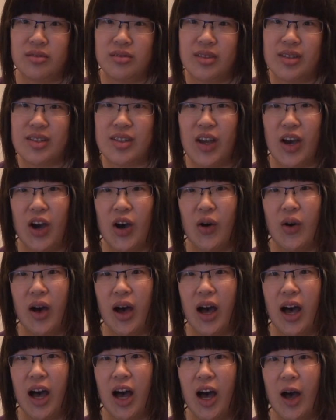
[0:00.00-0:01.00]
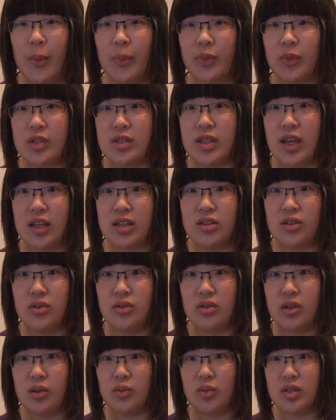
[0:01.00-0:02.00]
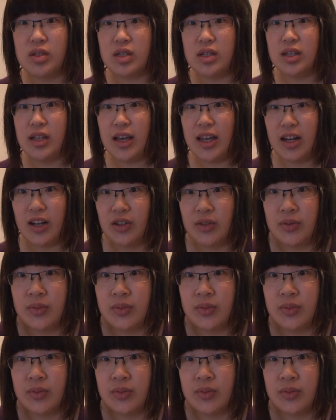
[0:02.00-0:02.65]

So stay tuned and we'll see you later.